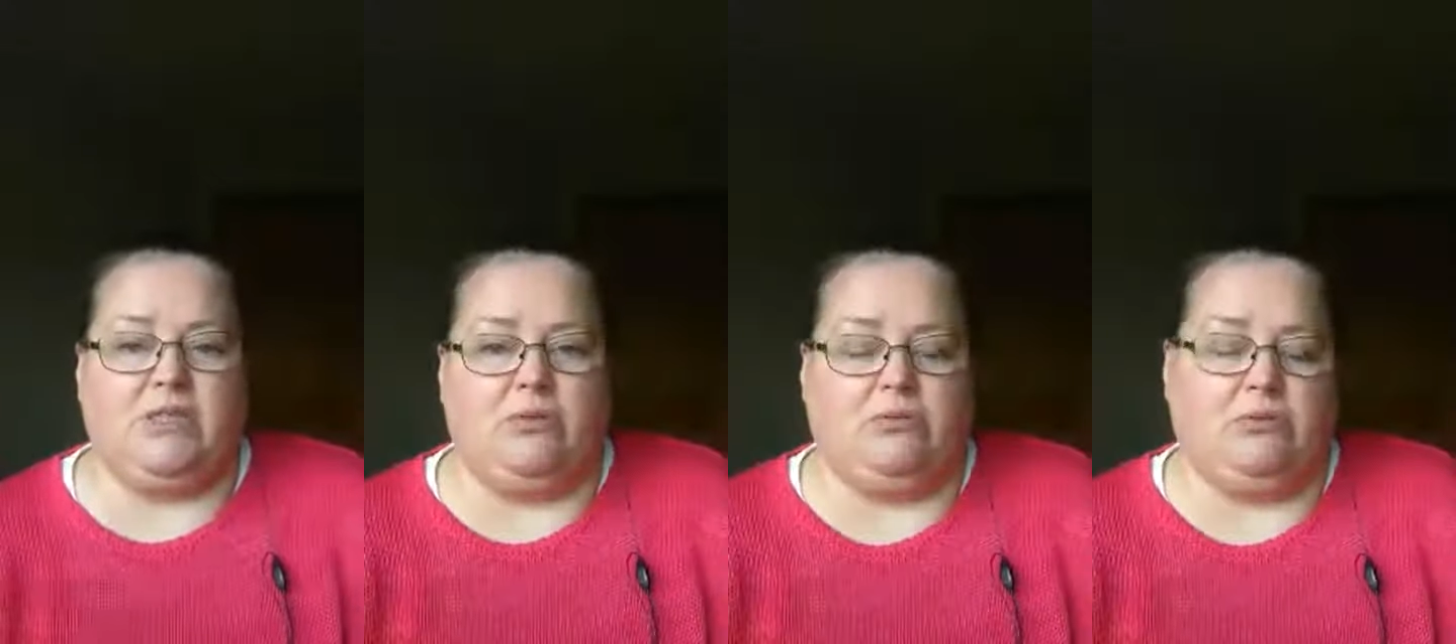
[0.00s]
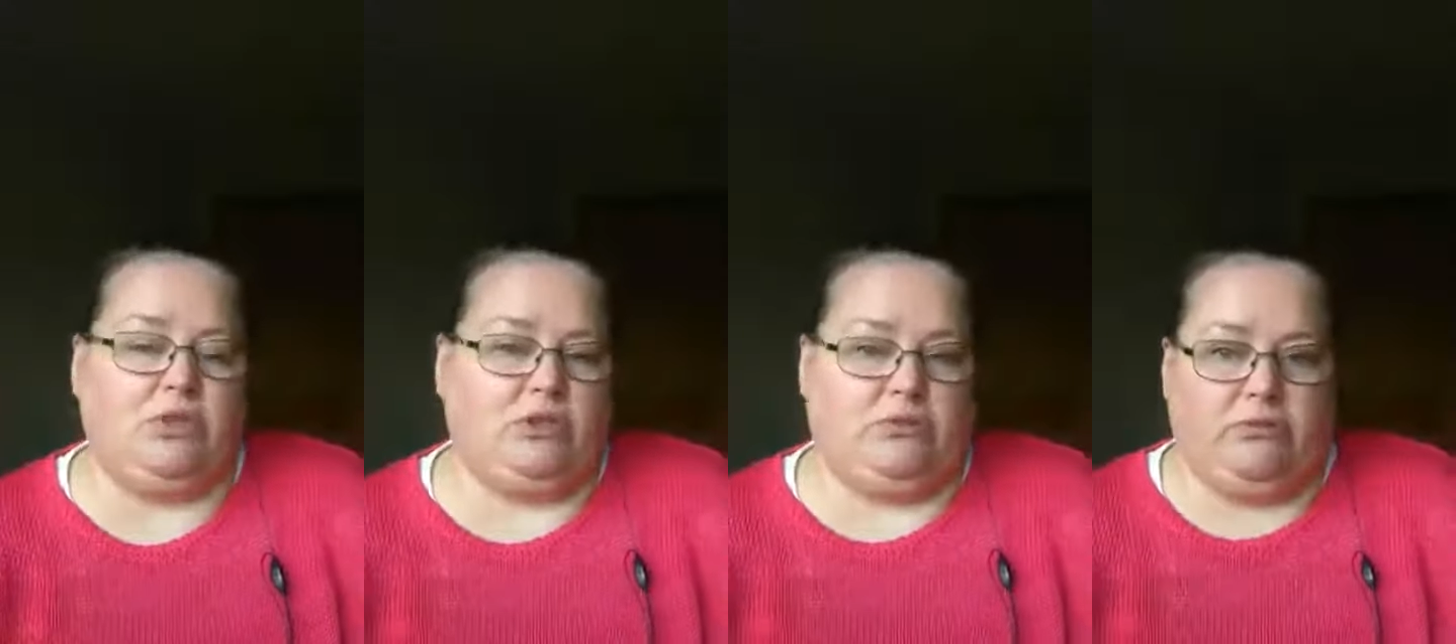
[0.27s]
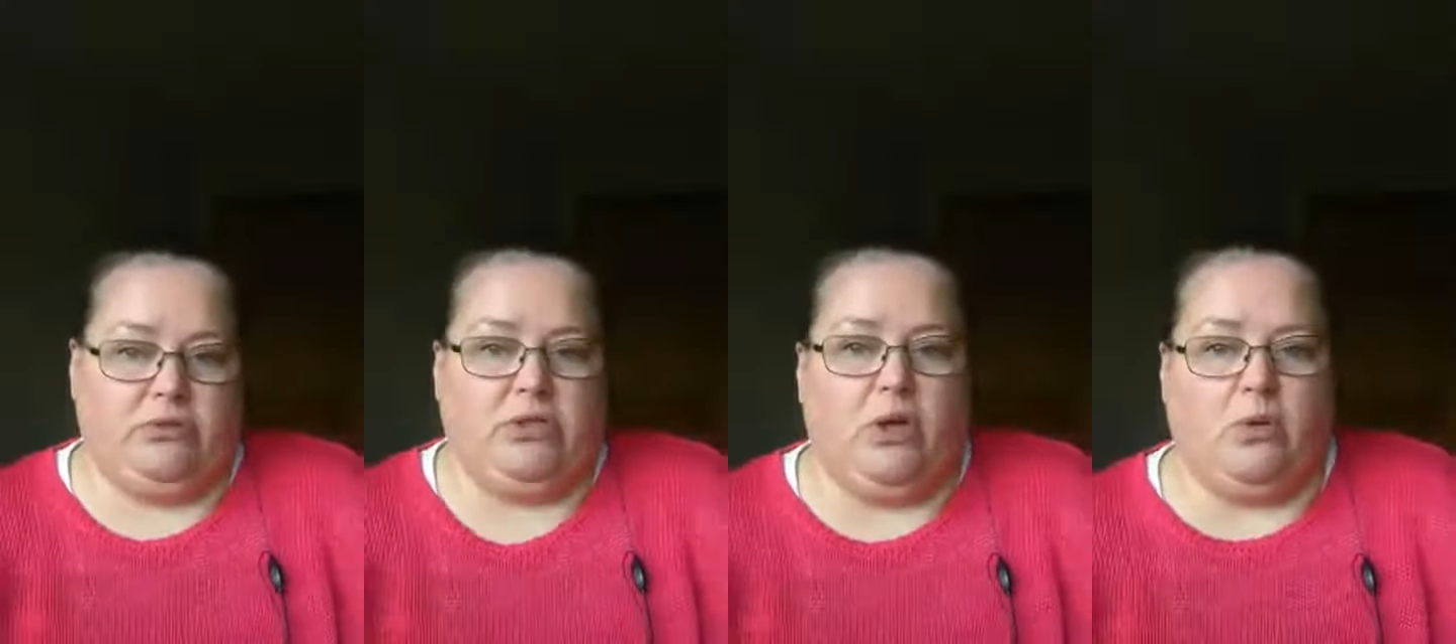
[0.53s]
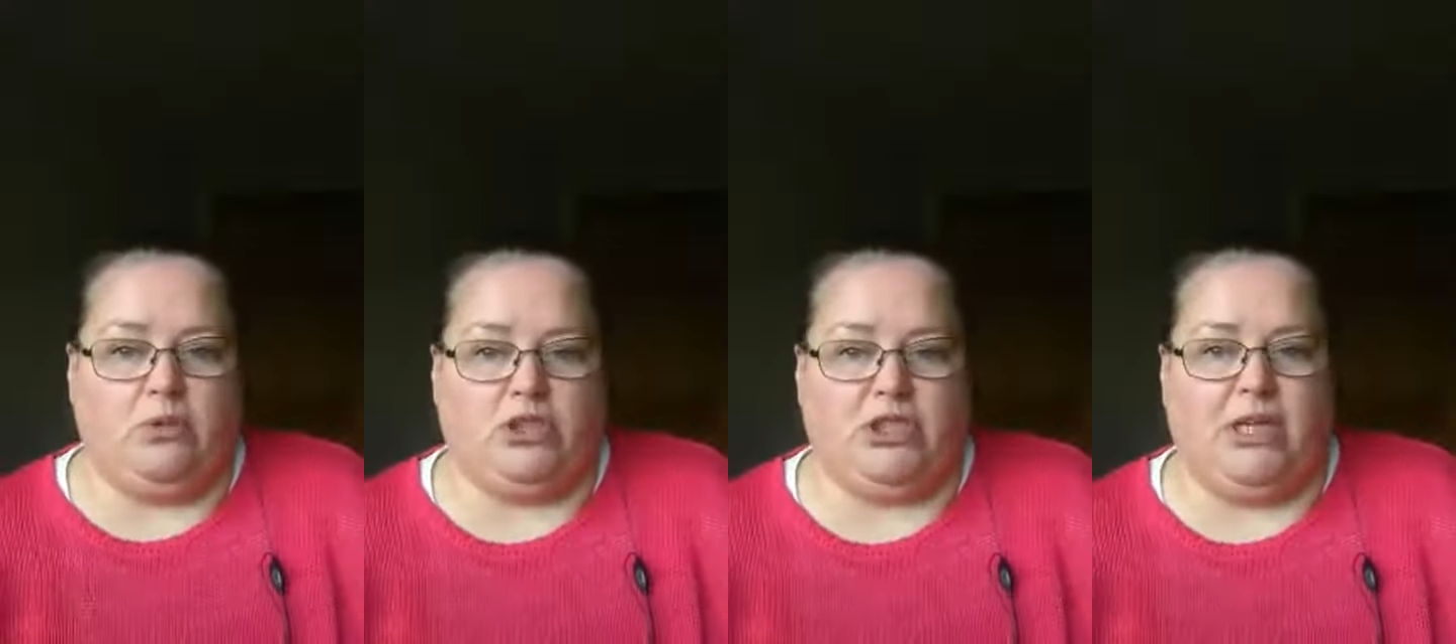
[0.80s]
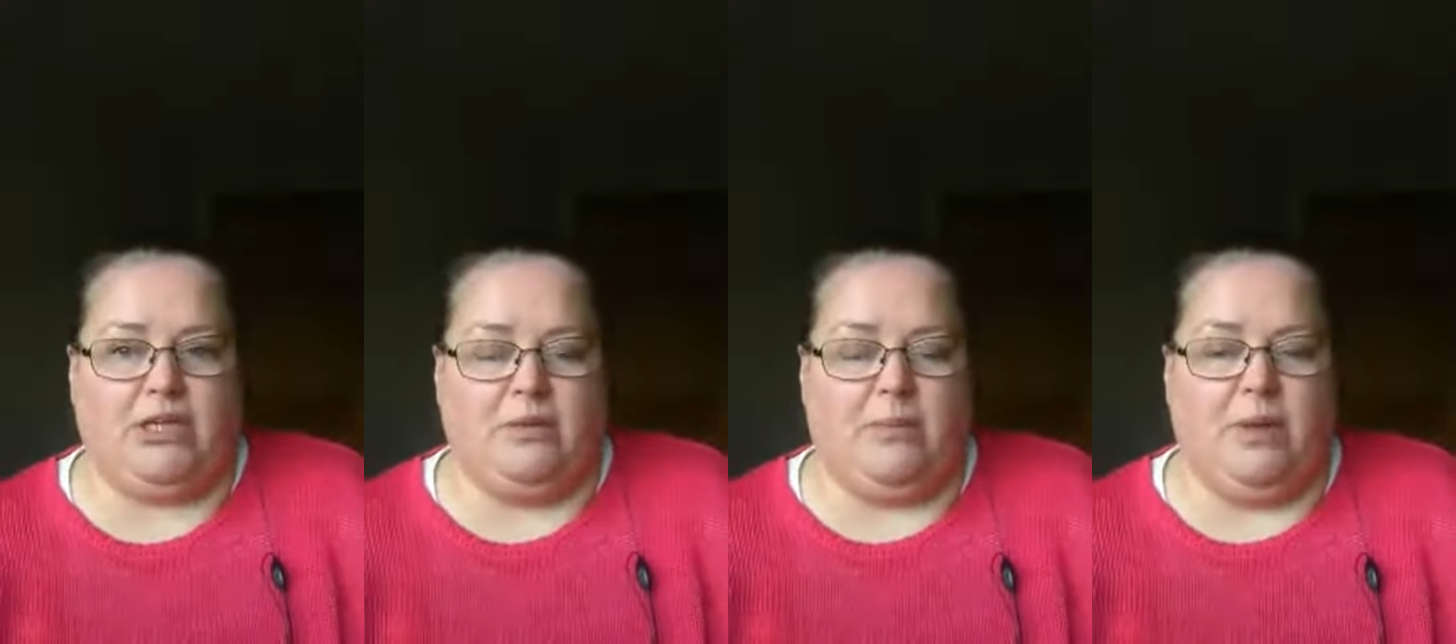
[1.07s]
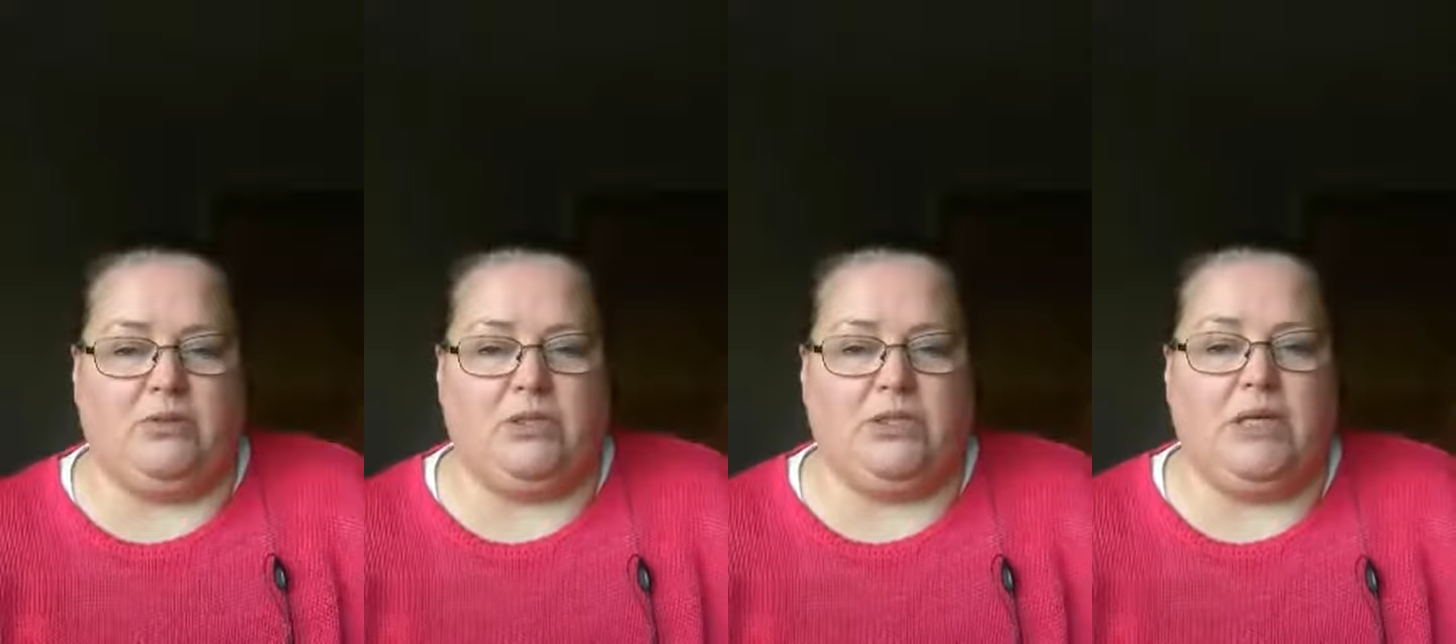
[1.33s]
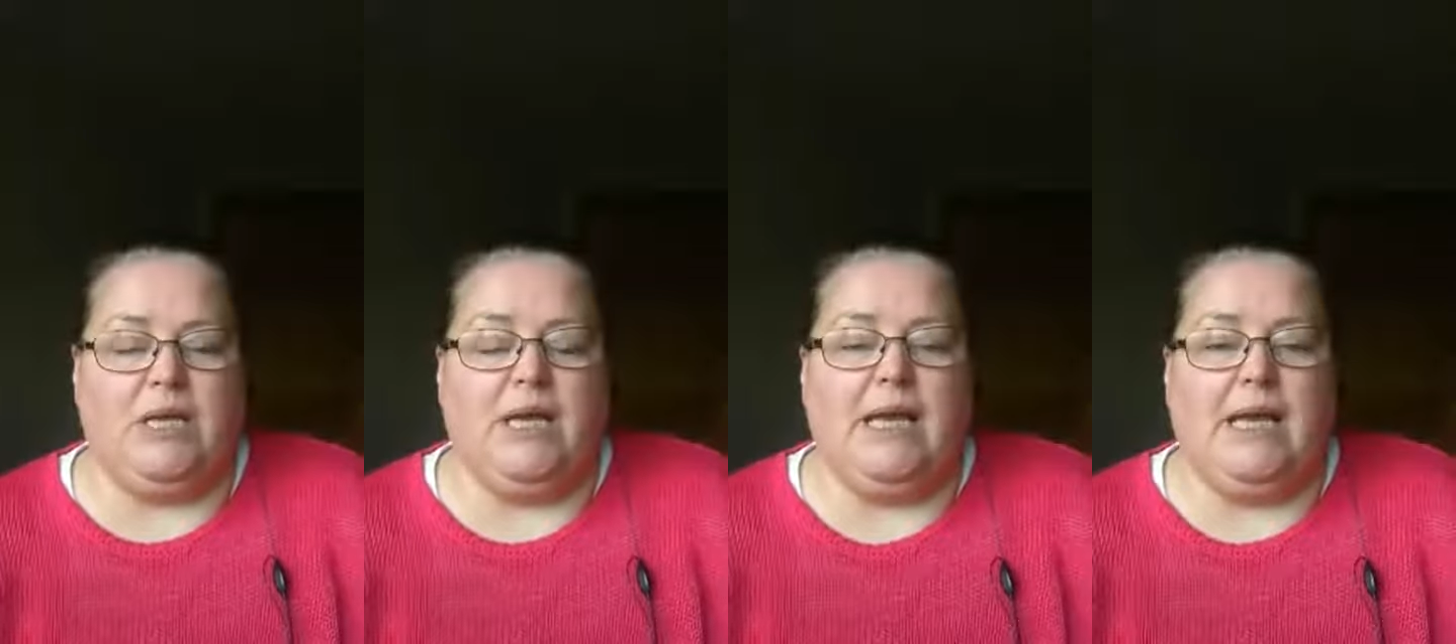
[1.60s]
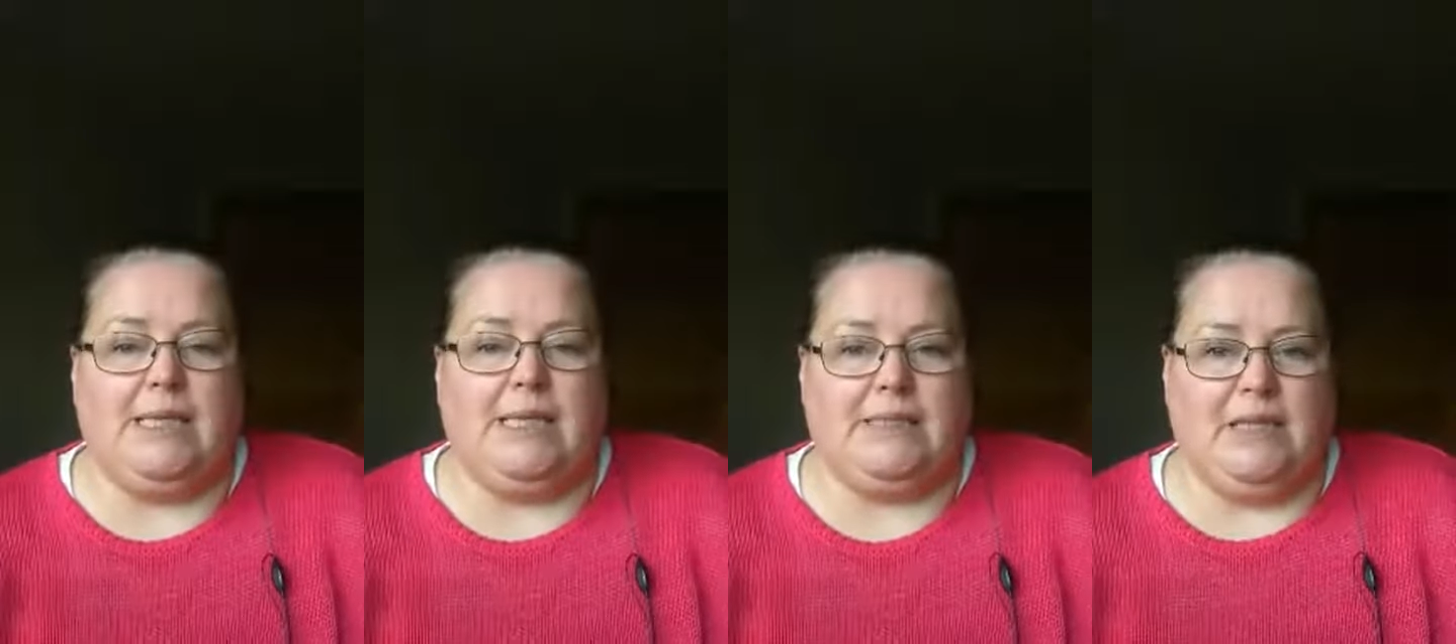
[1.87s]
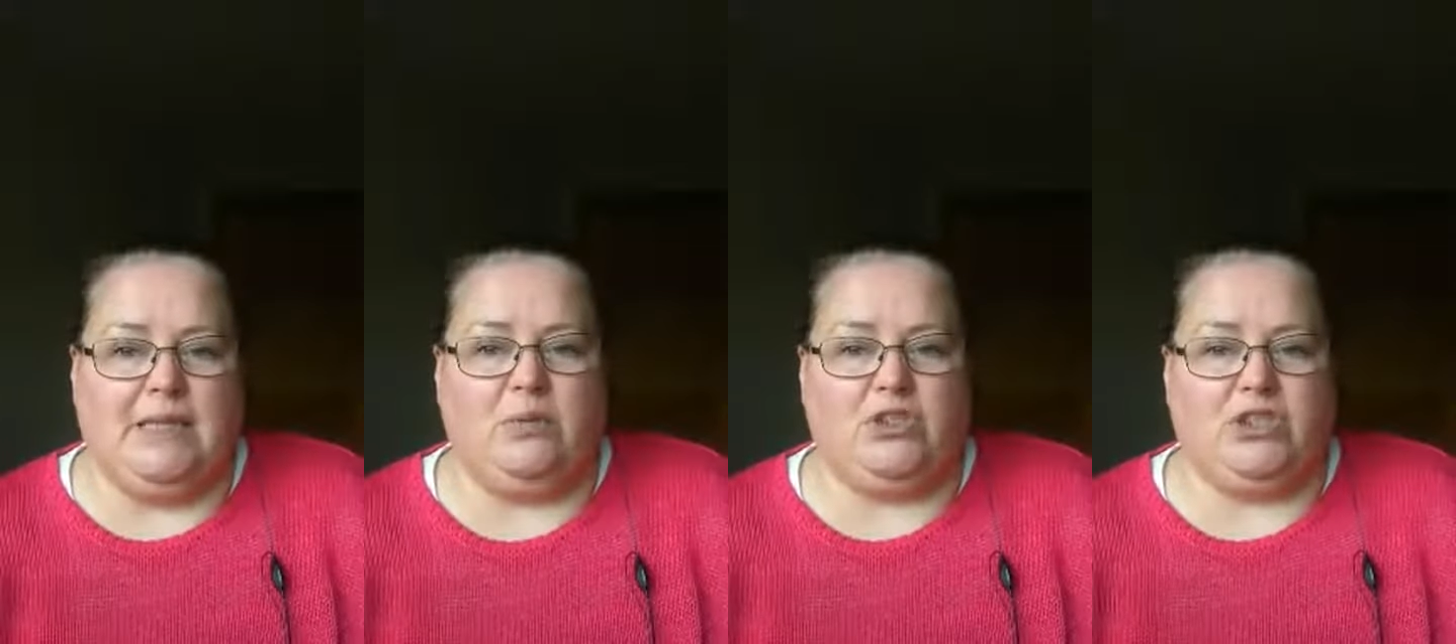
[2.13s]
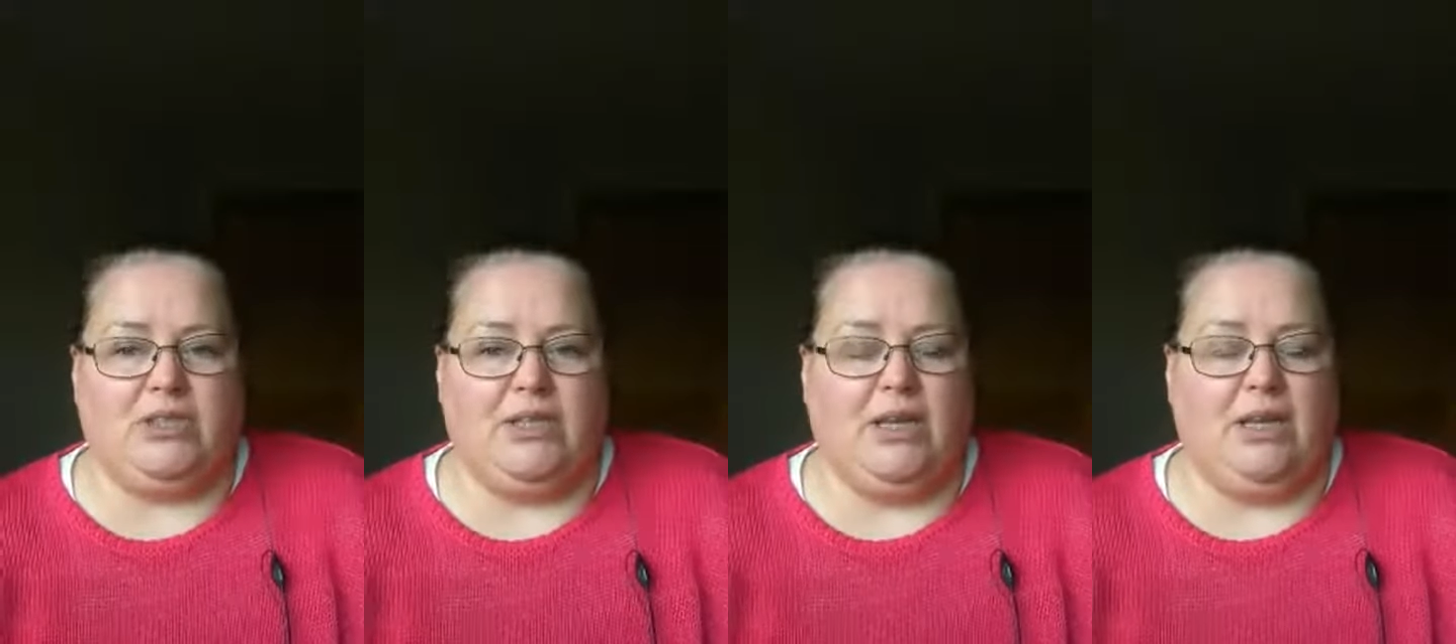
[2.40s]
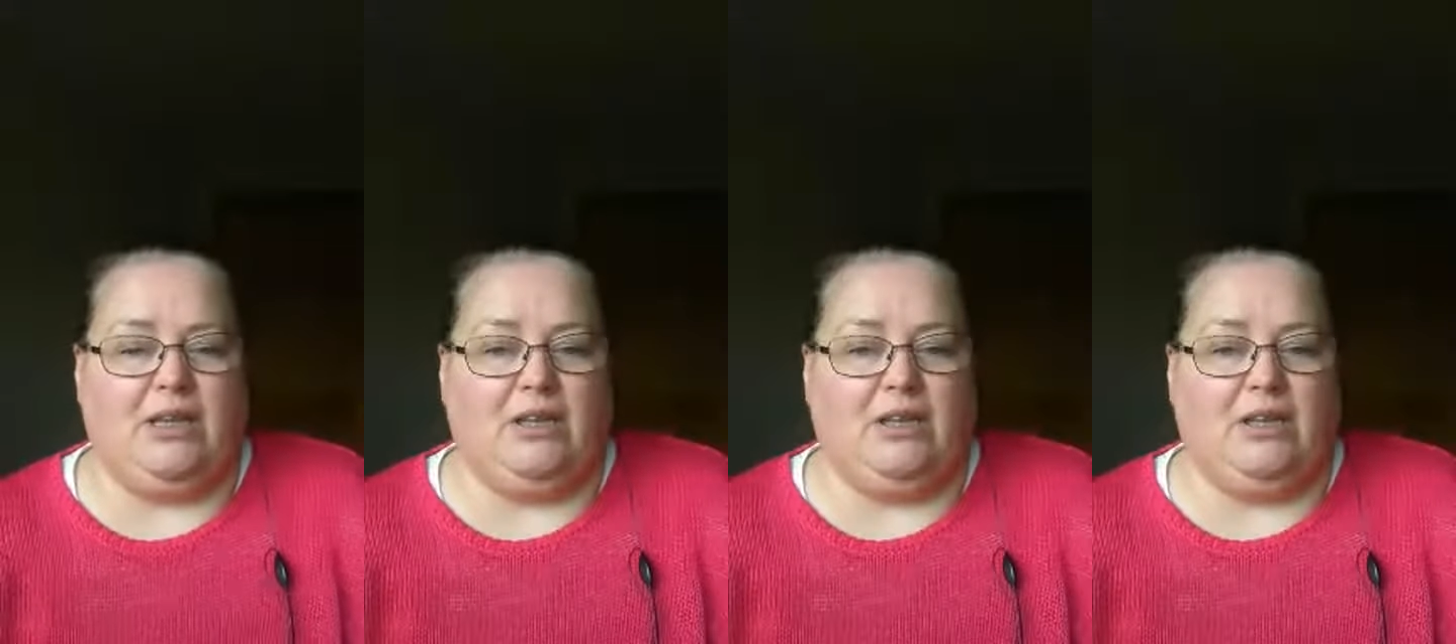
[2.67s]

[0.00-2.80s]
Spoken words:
So go and check them out and see what you think.